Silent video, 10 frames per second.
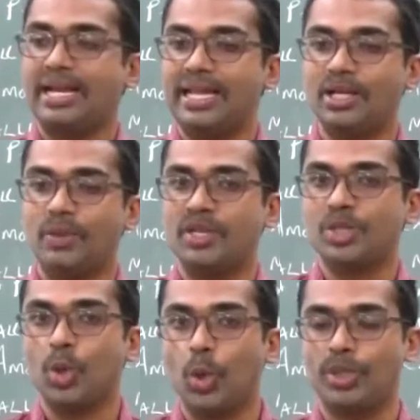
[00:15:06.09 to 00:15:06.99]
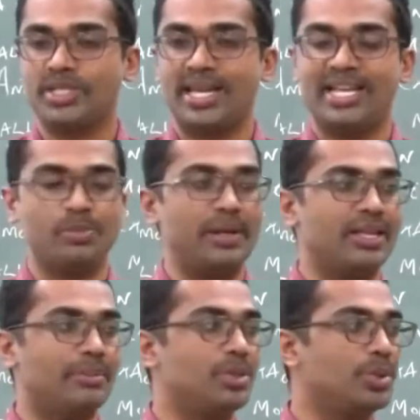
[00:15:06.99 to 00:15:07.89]
At the end of this course, I expect
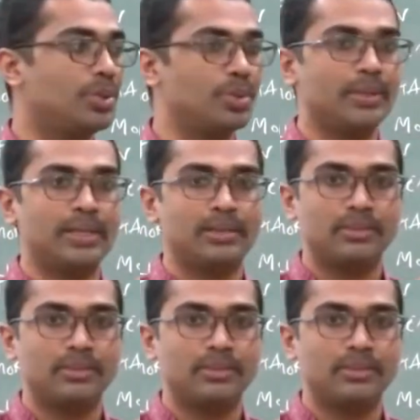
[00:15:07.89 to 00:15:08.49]
them to do,